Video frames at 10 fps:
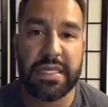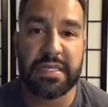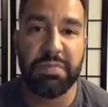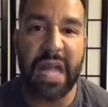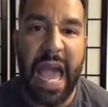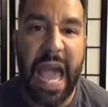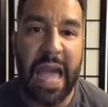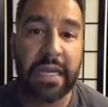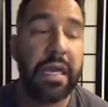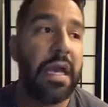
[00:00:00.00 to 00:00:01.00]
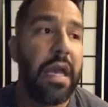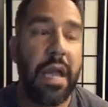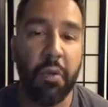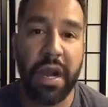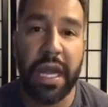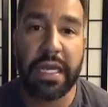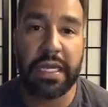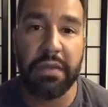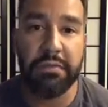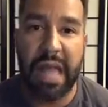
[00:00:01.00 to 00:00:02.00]
he's black. And we're not
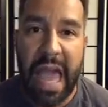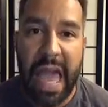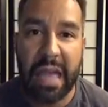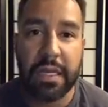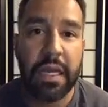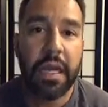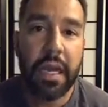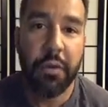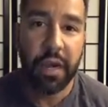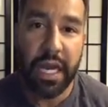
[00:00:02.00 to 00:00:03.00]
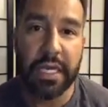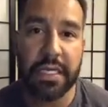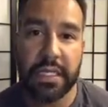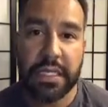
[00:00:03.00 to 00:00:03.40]
going to